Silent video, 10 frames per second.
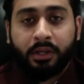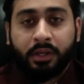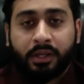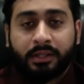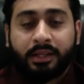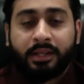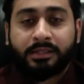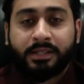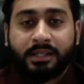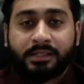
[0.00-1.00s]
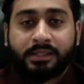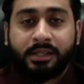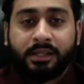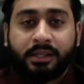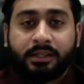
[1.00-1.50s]
Allah Ta'ala says
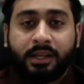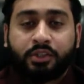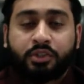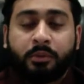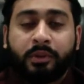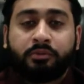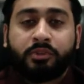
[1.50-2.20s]
that showing